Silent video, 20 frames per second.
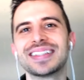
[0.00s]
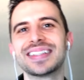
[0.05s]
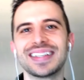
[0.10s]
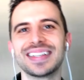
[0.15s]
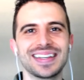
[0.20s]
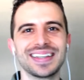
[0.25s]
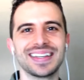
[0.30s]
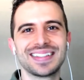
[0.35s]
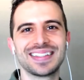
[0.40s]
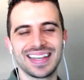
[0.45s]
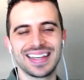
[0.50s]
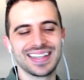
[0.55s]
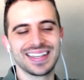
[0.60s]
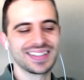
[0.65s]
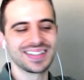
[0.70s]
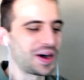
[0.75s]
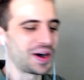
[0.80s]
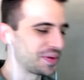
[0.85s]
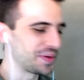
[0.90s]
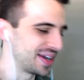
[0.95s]
is
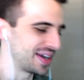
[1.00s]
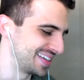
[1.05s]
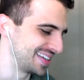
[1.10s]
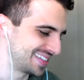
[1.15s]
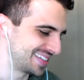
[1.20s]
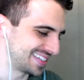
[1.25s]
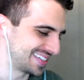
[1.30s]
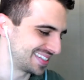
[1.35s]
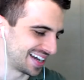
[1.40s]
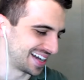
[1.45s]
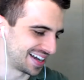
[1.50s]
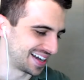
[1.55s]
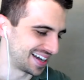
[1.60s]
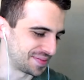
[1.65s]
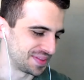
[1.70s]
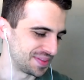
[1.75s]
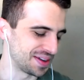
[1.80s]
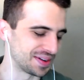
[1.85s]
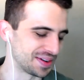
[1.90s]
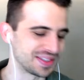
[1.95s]
always,
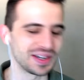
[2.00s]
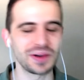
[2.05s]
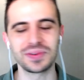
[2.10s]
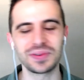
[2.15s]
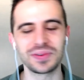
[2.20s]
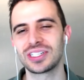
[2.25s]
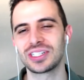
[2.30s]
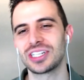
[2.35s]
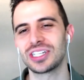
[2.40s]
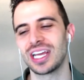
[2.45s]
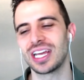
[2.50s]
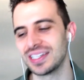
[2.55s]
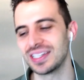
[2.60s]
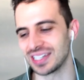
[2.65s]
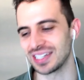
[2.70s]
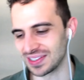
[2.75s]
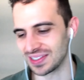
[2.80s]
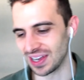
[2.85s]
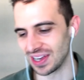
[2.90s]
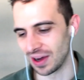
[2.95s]
it's always changing.
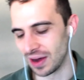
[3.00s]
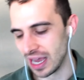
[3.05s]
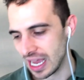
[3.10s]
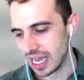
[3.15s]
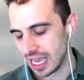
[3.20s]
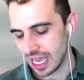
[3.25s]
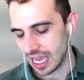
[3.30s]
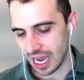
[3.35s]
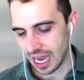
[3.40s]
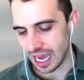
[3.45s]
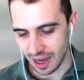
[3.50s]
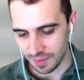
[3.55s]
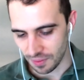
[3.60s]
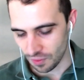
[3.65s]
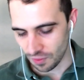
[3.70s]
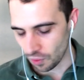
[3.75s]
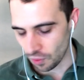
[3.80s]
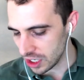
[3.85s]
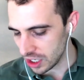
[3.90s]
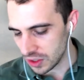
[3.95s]
So
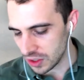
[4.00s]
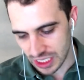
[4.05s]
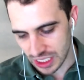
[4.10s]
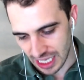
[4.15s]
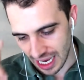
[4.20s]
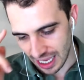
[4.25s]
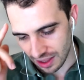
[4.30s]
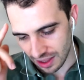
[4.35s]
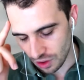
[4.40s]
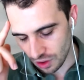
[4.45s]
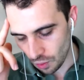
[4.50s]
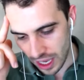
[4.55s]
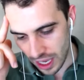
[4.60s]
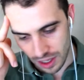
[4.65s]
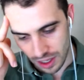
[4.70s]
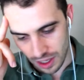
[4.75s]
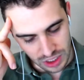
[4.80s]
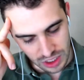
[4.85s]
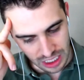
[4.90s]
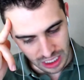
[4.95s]
what you said, the way you
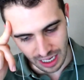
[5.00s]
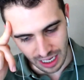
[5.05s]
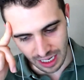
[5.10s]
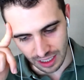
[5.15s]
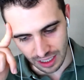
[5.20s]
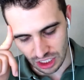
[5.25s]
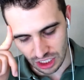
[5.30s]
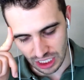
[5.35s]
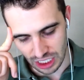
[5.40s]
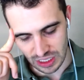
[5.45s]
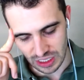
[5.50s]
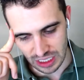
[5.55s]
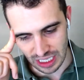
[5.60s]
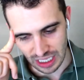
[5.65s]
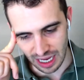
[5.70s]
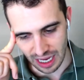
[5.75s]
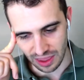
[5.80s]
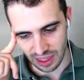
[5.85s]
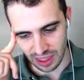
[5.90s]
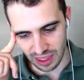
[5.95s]
said it, just I
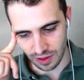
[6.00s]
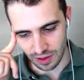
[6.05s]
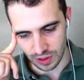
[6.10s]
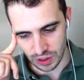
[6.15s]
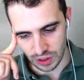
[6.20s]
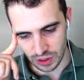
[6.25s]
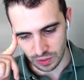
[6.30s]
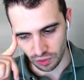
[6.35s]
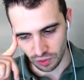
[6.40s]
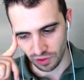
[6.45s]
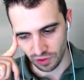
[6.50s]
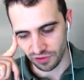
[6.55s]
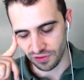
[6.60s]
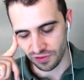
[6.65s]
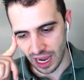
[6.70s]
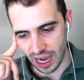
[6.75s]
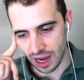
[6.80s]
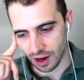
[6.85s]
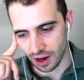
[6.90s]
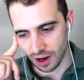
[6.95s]
think was
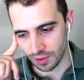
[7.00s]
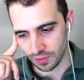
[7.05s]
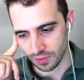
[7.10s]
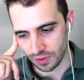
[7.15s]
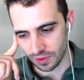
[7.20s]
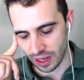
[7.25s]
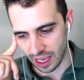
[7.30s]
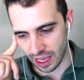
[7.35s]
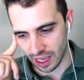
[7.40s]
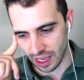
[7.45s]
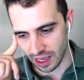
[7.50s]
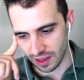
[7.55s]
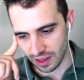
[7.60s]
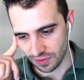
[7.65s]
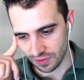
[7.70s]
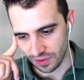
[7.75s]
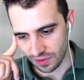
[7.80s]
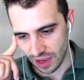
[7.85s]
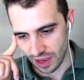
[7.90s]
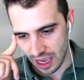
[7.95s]
profound. And
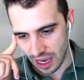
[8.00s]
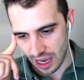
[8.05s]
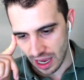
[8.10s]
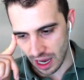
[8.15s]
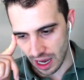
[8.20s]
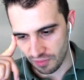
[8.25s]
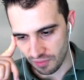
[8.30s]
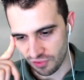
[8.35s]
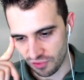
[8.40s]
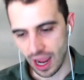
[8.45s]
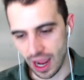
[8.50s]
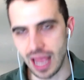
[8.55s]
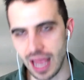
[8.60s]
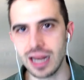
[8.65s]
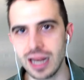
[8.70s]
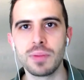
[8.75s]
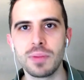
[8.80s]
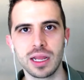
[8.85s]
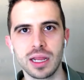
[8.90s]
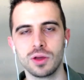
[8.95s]
for
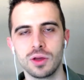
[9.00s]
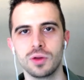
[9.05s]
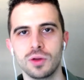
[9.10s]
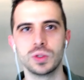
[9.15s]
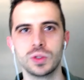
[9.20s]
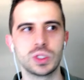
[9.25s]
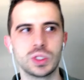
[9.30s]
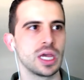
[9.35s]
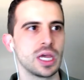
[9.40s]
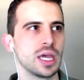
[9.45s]
anybody who's